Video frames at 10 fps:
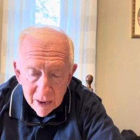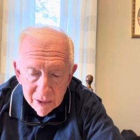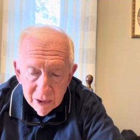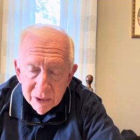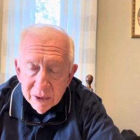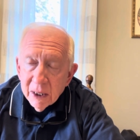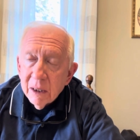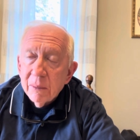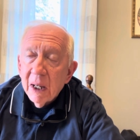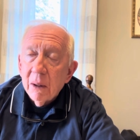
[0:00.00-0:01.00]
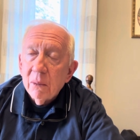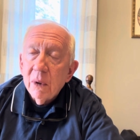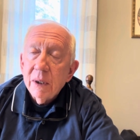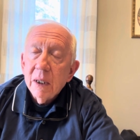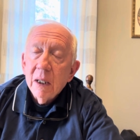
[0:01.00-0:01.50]
Just think about
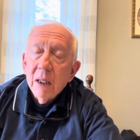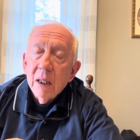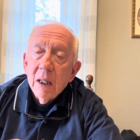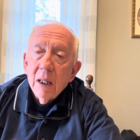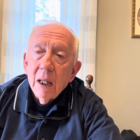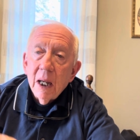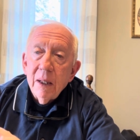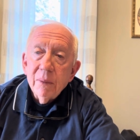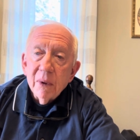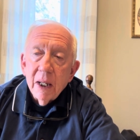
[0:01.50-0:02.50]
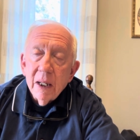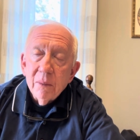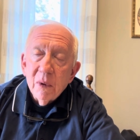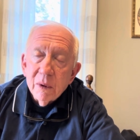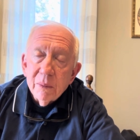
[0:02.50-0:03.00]
what
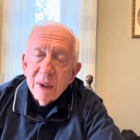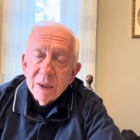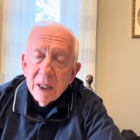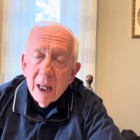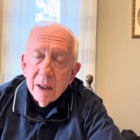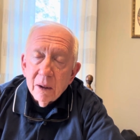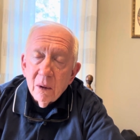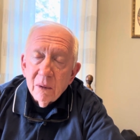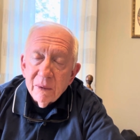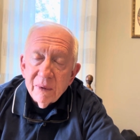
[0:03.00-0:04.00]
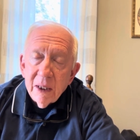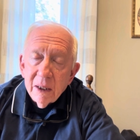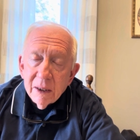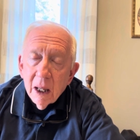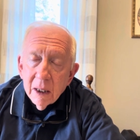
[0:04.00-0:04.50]
Abraham would have missed out on if he
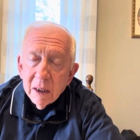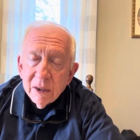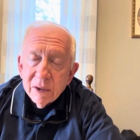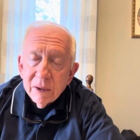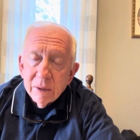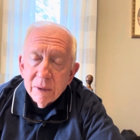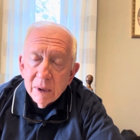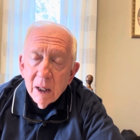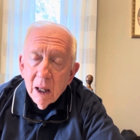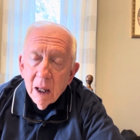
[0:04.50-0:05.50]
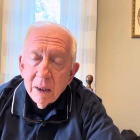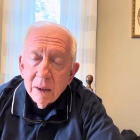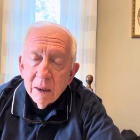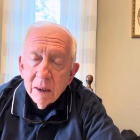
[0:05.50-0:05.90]
had not listened to God.